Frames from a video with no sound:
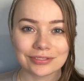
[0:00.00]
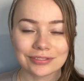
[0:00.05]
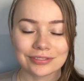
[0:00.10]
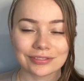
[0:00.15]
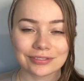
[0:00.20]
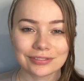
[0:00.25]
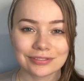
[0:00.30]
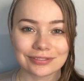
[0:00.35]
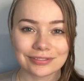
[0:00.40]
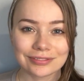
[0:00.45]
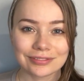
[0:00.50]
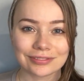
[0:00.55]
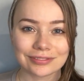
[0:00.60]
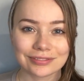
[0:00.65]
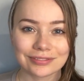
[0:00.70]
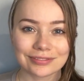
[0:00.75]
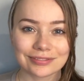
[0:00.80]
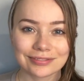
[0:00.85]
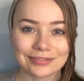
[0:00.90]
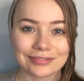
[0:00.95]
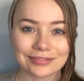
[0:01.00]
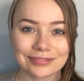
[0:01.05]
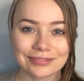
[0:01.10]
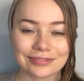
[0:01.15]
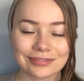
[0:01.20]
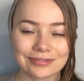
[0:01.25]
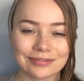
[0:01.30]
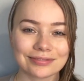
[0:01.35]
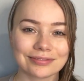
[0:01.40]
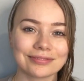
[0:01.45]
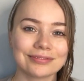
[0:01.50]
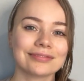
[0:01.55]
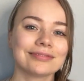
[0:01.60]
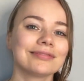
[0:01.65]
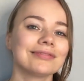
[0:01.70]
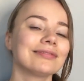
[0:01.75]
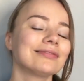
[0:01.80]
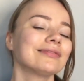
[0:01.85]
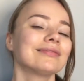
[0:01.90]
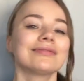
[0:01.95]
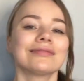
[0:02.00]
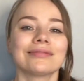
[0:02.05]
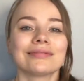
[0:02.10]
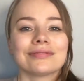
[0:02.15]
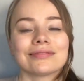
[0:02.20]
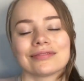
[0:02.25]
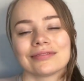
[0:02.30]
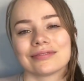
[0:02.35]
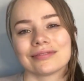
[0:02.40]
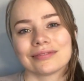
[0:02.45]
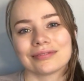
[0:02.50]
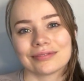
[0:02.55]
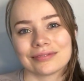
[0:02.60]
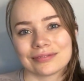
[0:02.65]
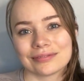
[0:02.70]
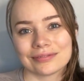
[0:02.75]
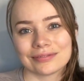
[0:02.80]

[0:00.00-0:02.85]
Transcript: [no speech]